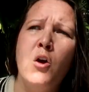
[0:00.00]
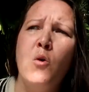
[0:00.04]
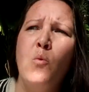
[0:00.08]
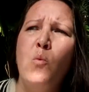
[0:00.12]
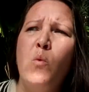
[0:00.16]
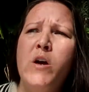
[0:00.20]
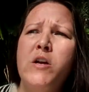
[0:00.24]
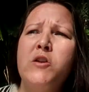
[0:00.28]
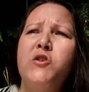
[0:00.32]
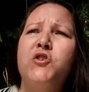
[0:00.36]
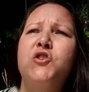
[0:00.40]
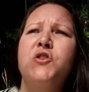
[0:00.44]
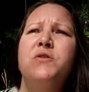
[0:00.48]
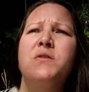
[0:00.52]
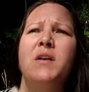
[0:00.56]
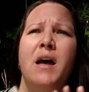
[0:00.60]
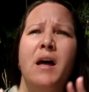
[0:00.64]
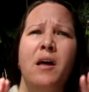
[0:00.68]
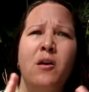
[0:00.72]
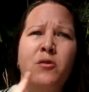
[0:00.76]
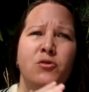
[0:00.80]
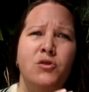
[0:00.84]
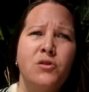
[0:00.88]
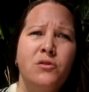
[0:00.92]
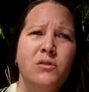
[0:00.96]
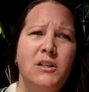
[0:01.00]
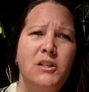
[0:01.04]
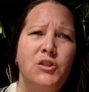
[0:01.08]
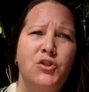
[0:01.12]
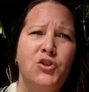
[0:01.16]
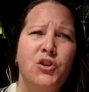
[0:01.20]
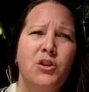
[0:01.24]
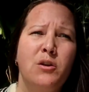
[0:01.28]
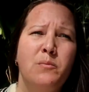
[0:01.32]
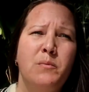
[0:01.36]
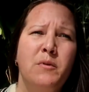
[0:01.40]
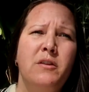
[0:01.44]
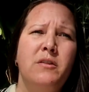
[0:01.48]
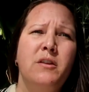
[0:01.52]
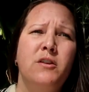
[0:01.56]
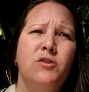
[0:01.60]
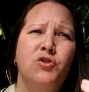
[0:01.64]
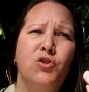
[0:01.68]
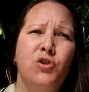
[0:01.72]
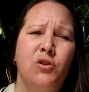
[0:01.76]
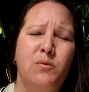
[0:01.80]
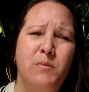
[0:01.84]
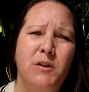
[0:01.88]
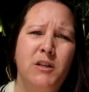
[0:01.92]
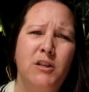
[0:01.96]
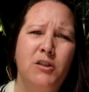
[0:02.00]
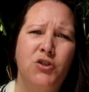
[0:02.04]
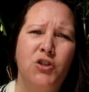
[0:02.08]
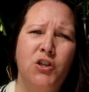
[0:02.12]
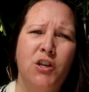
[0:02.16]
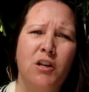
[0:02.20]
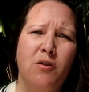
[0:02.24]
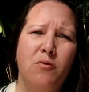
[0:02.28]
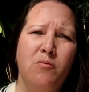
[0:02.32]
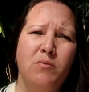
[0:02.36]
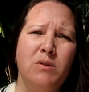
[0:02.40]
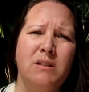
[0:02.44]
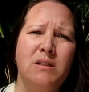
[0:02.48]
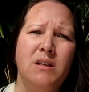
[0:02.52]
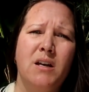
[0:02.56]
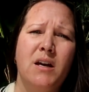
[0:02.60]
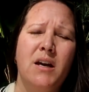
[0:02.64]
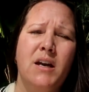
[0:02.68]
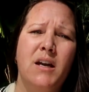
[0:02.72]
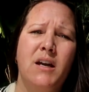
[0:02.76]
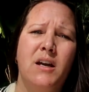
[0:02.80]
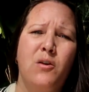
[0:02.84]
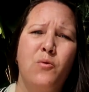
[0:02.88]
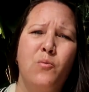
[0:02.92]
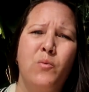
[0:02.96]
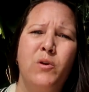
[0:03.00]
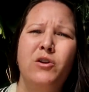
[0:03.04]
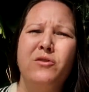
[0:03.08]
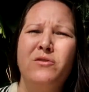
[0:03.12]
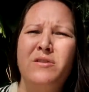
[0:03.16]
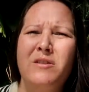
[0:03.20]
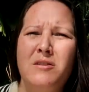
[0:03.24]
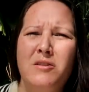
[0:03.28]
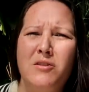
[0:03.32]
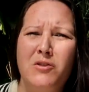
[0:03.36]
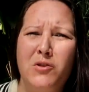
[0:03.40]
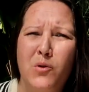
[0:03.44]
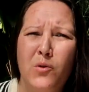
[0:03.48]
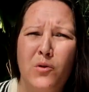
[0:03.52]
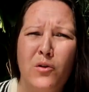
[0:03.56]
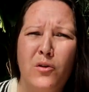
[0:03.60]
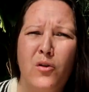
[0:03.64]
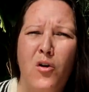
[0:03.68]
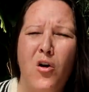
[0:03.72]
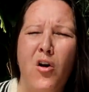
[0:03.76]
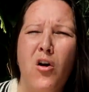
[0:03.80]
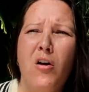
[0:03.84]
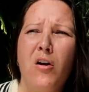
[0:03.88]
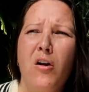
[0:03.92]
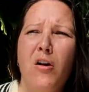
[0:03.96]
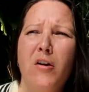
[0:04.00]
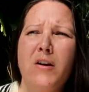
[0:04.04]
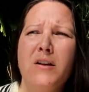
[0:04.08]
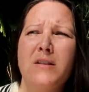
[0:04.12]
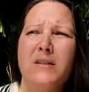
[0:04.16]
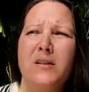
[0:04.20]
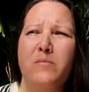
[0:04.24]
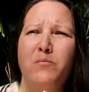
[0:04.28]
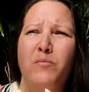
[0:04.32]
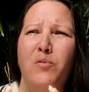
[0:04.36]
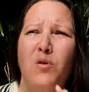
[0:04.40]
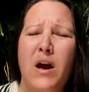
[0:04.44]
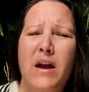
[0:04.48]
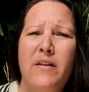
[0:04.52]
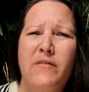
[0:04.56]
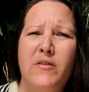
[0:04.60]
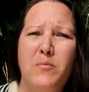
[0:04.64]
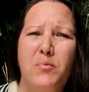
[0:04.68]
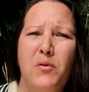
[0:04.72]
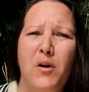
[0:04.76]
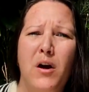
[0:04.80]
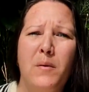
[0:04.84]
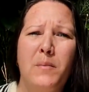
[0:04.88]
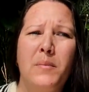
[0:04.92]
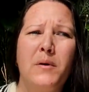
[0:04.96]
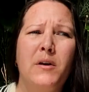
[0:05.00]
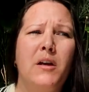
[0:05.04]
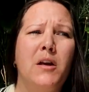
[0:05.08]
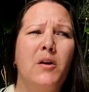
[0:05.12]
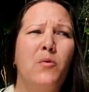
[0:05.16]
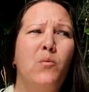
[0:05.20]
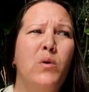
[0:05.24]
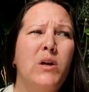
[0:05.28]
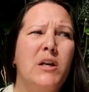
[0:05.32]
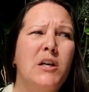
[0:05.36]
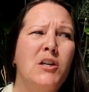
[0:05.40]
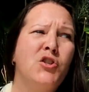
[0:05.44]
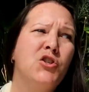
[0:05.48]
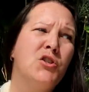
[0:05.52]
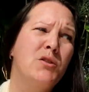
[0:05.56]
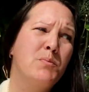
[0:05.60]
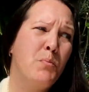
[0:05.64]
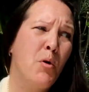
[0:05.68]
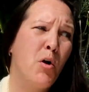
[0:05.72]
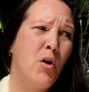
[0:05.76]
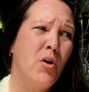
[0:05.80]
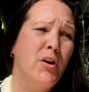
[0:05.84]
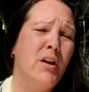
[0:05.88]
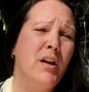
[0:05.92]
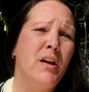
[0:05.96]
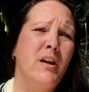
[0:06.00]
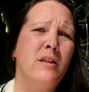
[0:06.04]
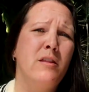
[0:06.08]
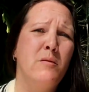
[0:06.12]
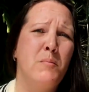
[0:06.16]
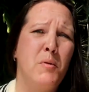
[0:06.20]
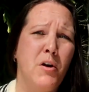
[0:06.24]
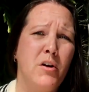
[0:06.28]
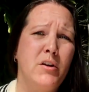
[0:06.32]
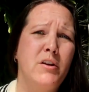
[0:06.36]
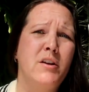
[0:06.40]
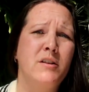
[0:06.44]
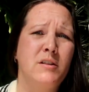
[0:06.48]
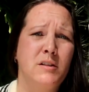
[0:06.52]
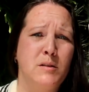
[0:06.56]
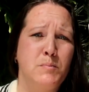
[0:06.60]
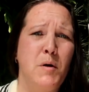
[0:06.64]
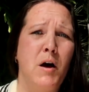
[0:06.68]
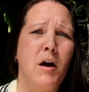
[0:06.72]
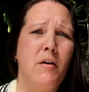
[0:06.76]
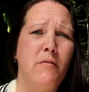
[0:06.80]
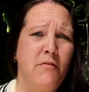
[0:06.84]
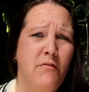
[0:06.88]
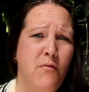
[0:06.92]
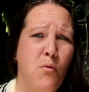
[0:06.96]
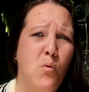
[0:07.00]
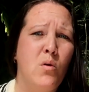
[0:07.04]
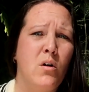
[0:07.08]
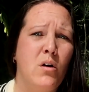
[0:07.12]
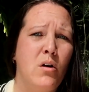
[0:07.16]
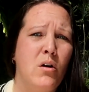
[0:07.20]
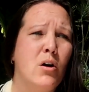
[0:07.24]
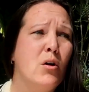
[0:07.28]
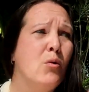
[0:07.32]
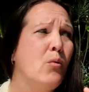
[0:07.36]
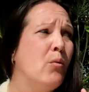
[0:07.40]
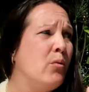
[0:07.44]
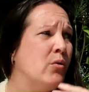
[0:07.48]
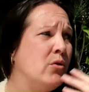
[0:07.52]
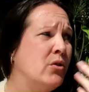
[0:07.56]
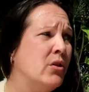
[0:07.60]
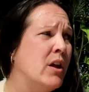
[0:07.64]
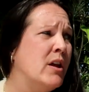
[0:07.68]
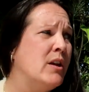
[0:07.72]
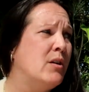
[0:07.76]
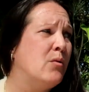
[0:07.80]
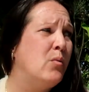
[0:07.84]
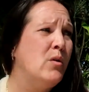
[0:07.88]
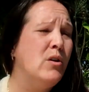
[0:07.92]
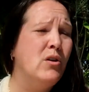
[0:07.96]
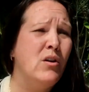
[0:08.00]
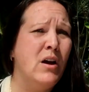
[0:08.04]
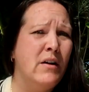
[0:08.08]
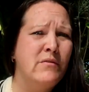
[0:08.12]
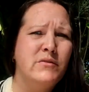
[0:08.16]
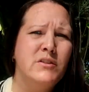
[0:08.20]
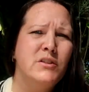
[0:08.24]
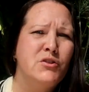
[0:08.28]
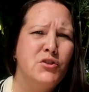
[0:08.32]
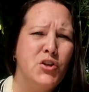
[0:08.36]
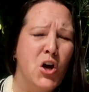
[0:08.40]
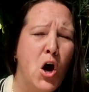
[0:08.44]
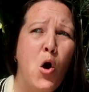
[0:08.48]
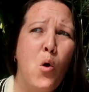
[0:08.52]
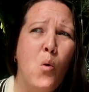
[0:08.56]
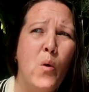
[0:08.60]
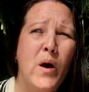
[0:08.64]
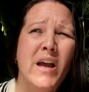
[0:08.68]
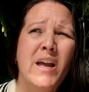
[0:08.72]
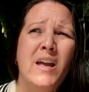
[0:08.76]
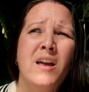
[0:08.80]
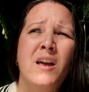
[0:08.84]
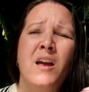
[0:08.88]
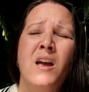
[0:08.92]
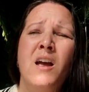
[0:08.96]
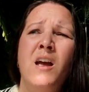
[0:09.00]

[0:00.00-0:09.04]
Which the elderly gentleman that took me to jail was like, we don't need to tow her car. It's on private property. We can just park it in the parking spot for her. Like, we don't have to tow it.